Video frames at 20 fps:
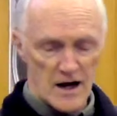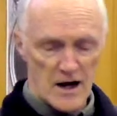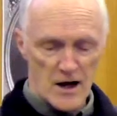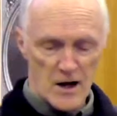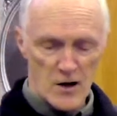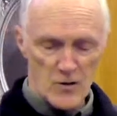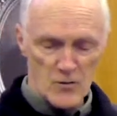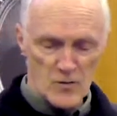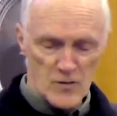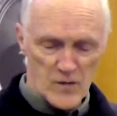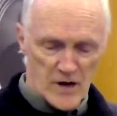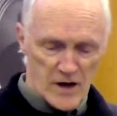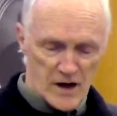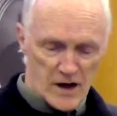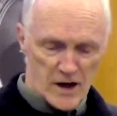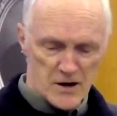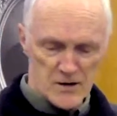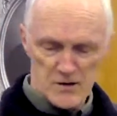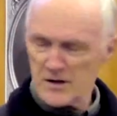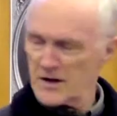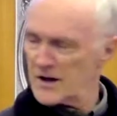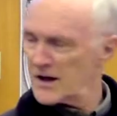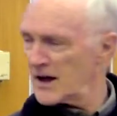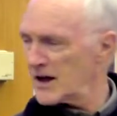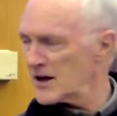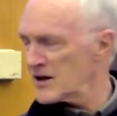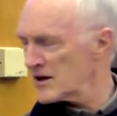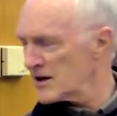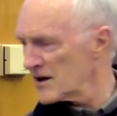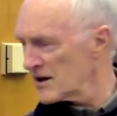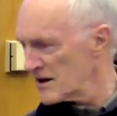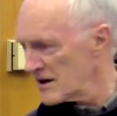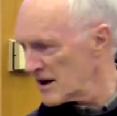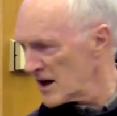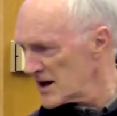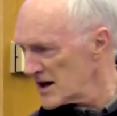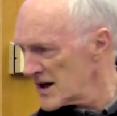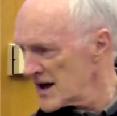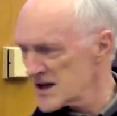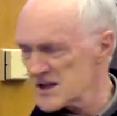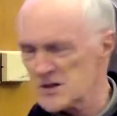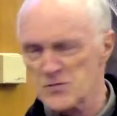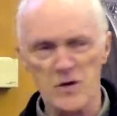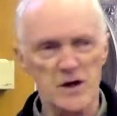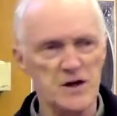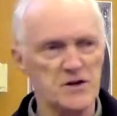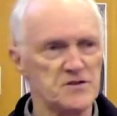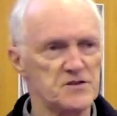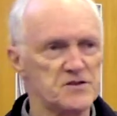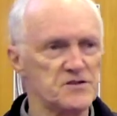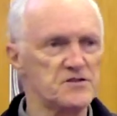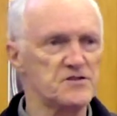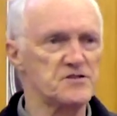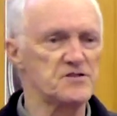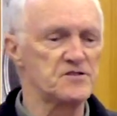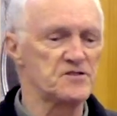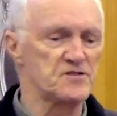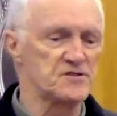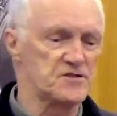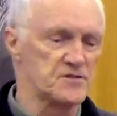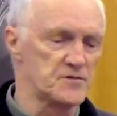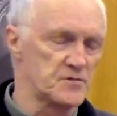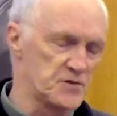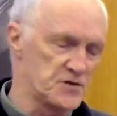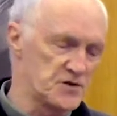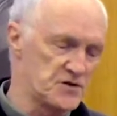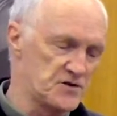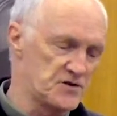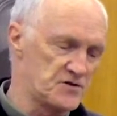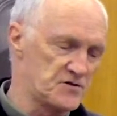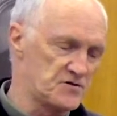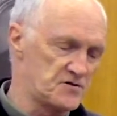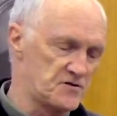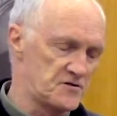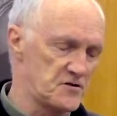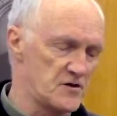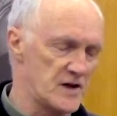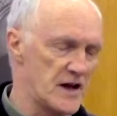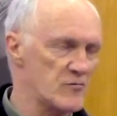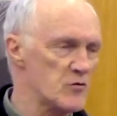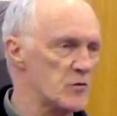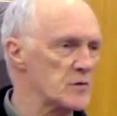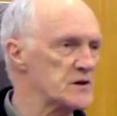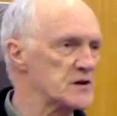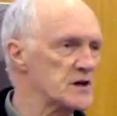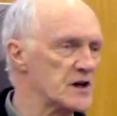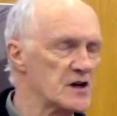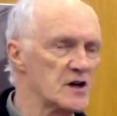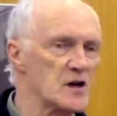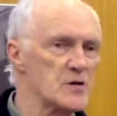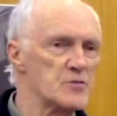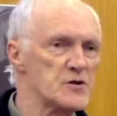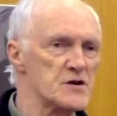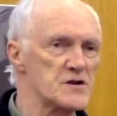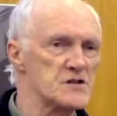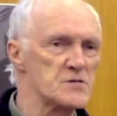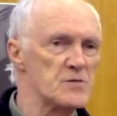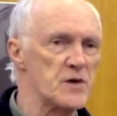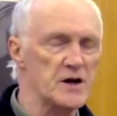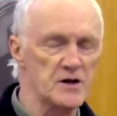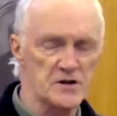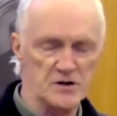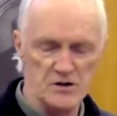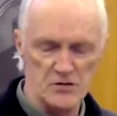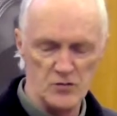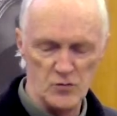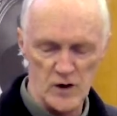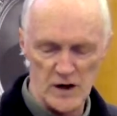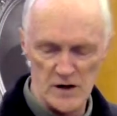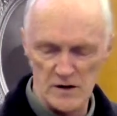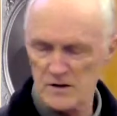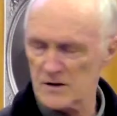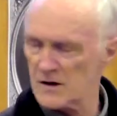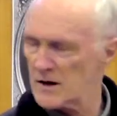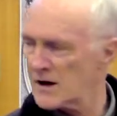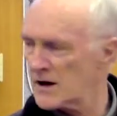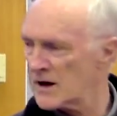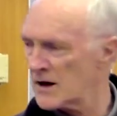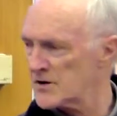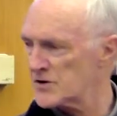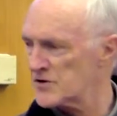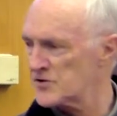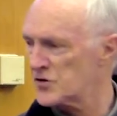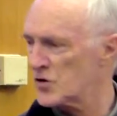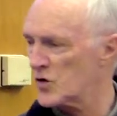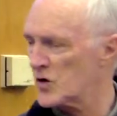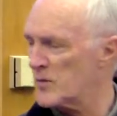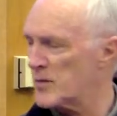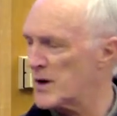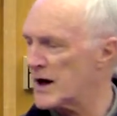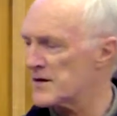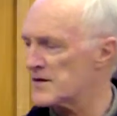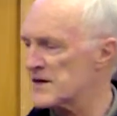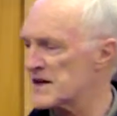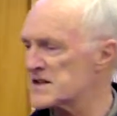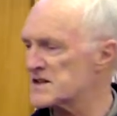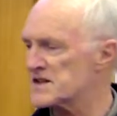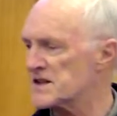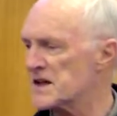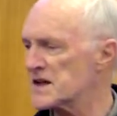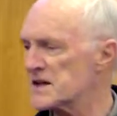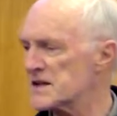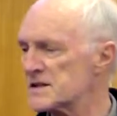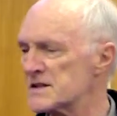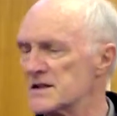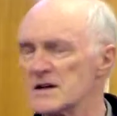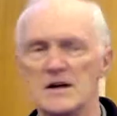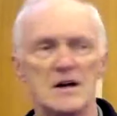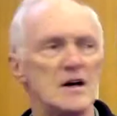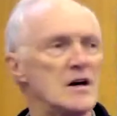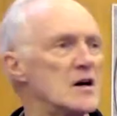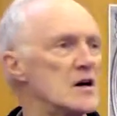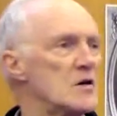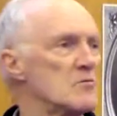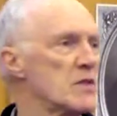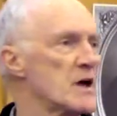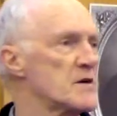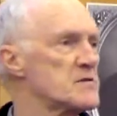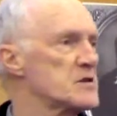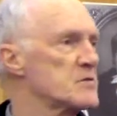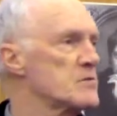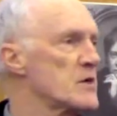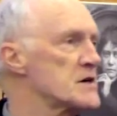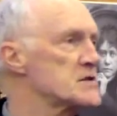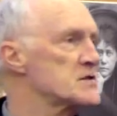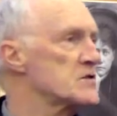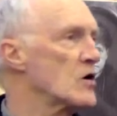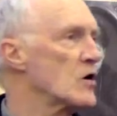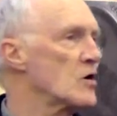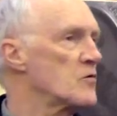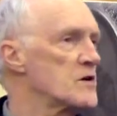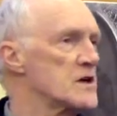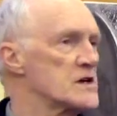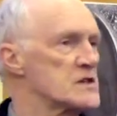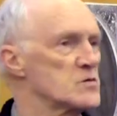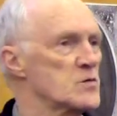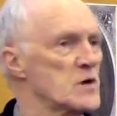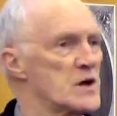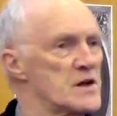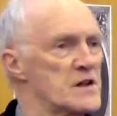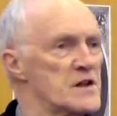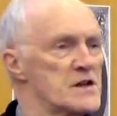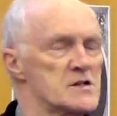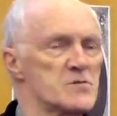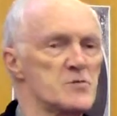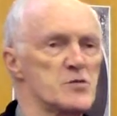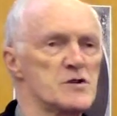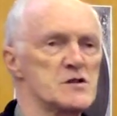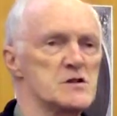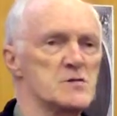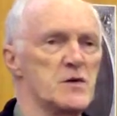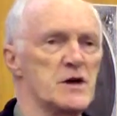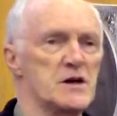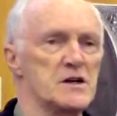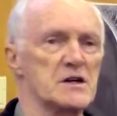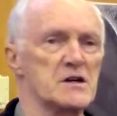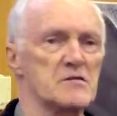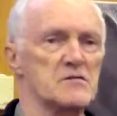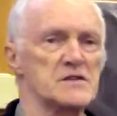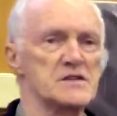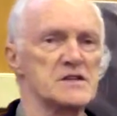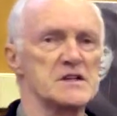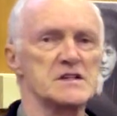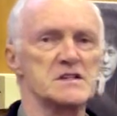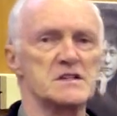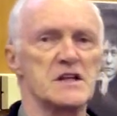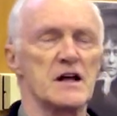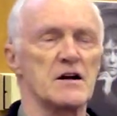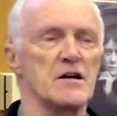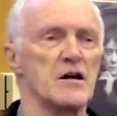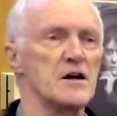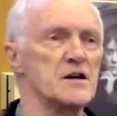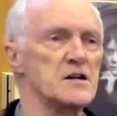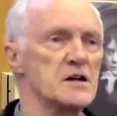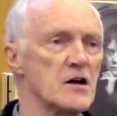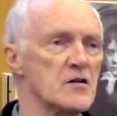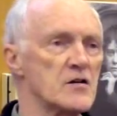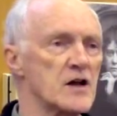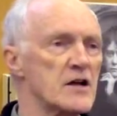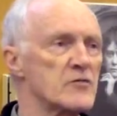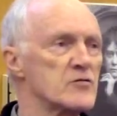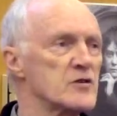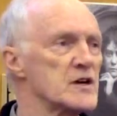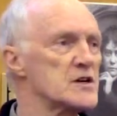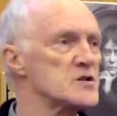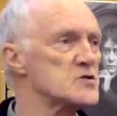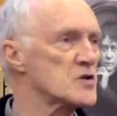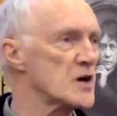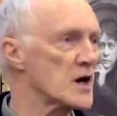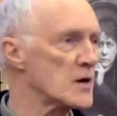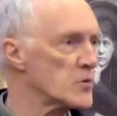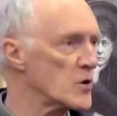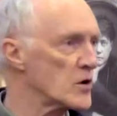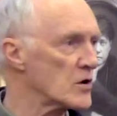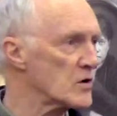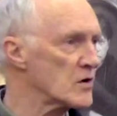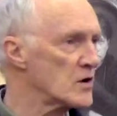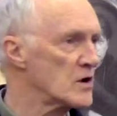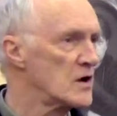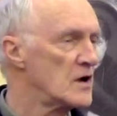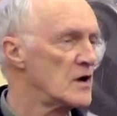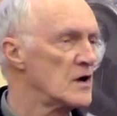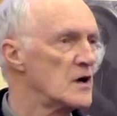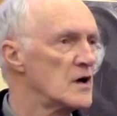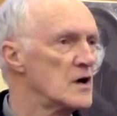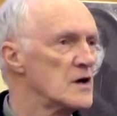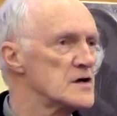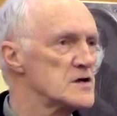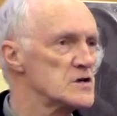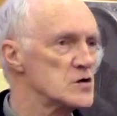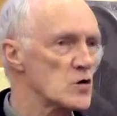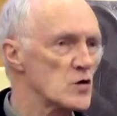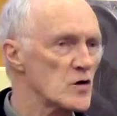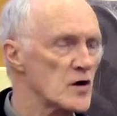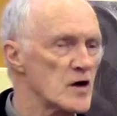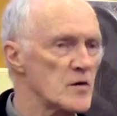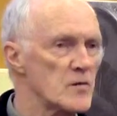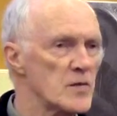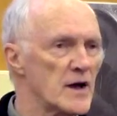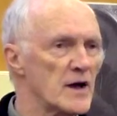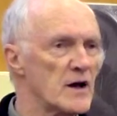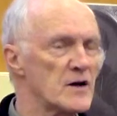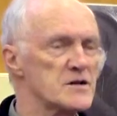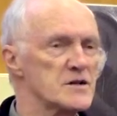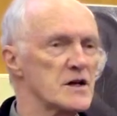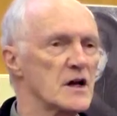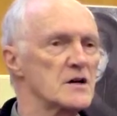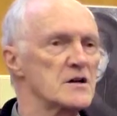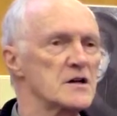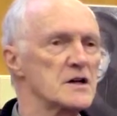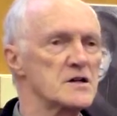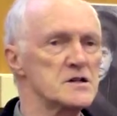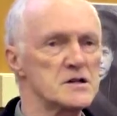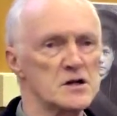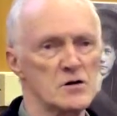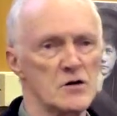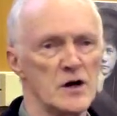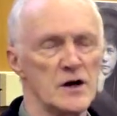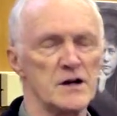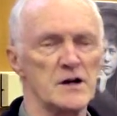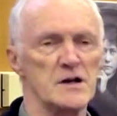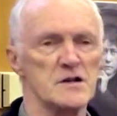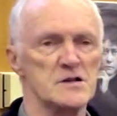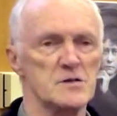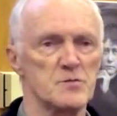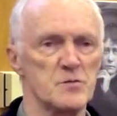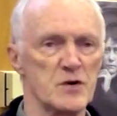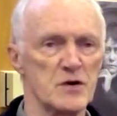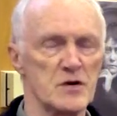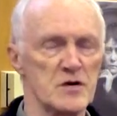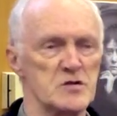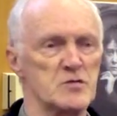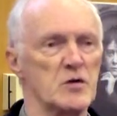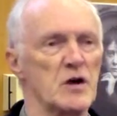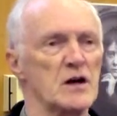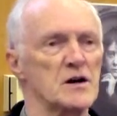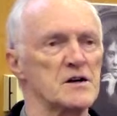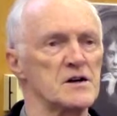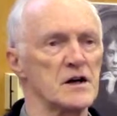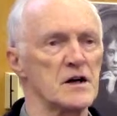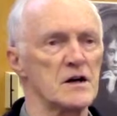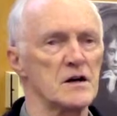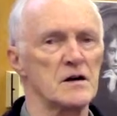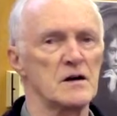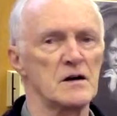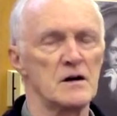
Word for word: um, and, and it allows me to have a particular perspective when uh, talking about these things. Perhaps the most obvious one of those perspectives is that I don't have any trouble talking about and integrating spirituality